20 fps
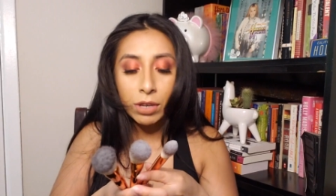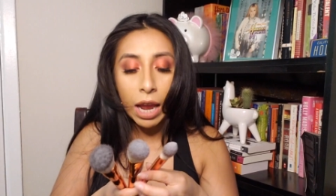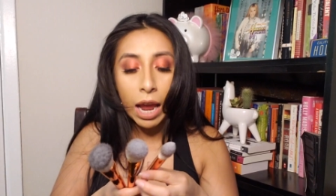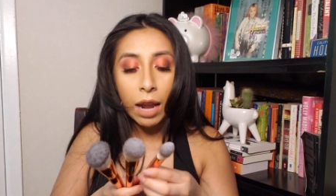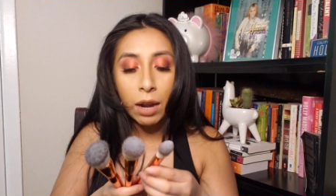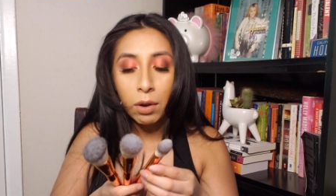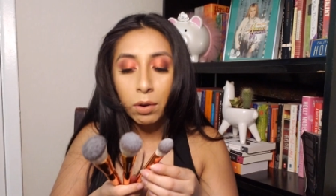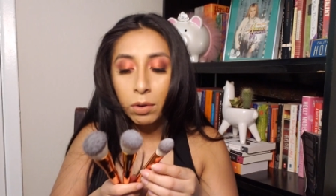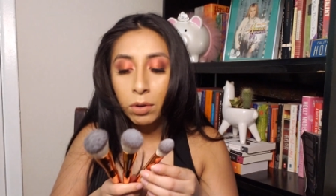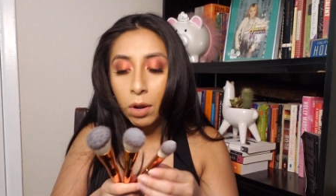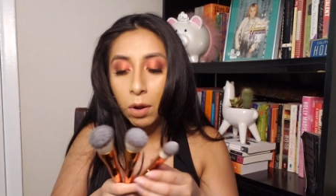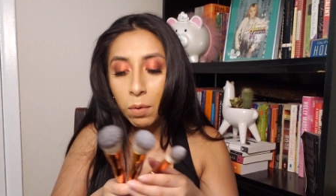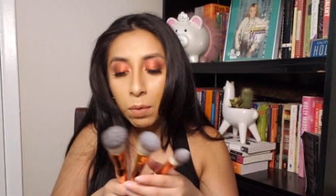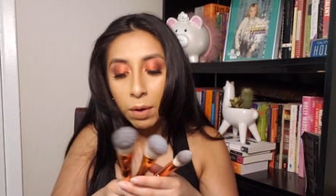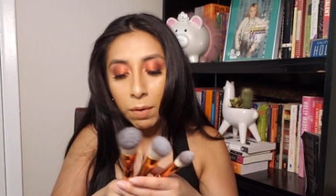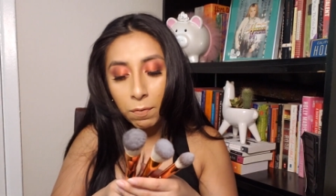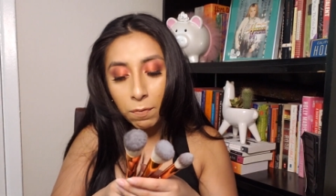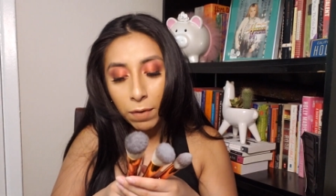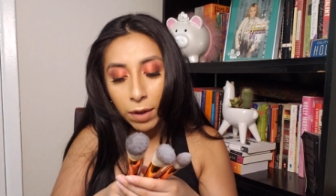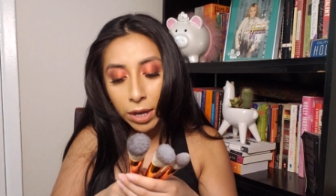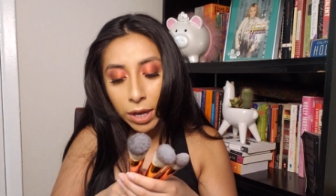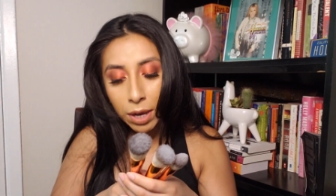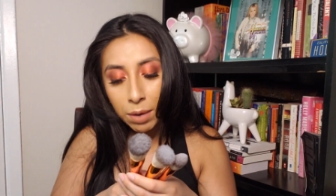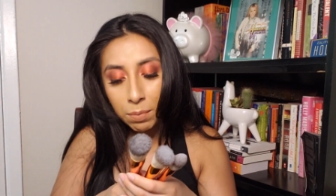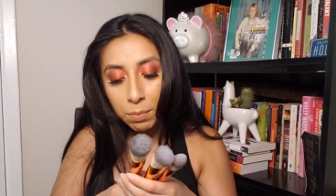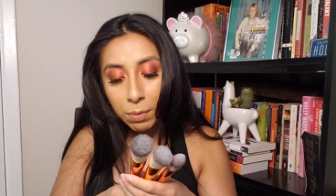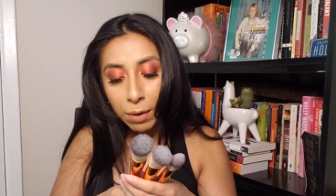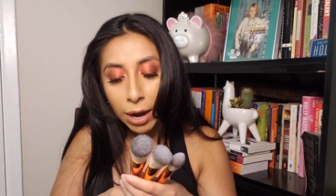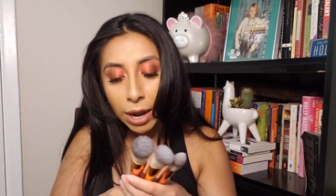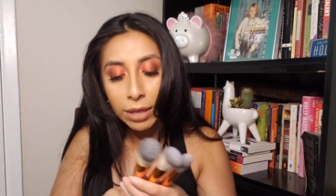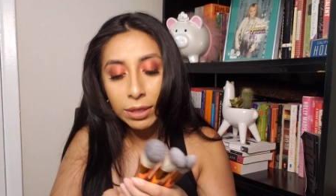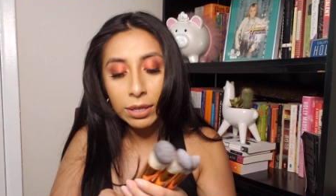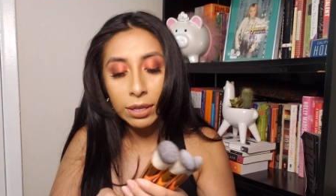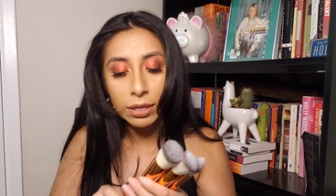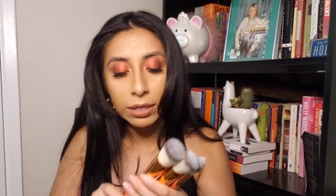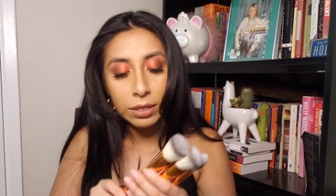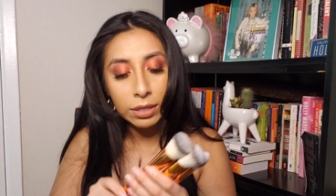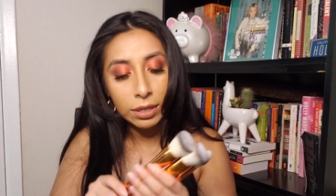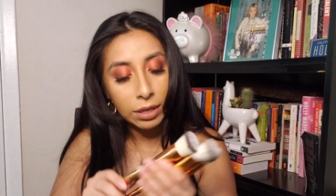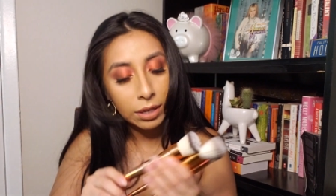I don't know what fucking brand this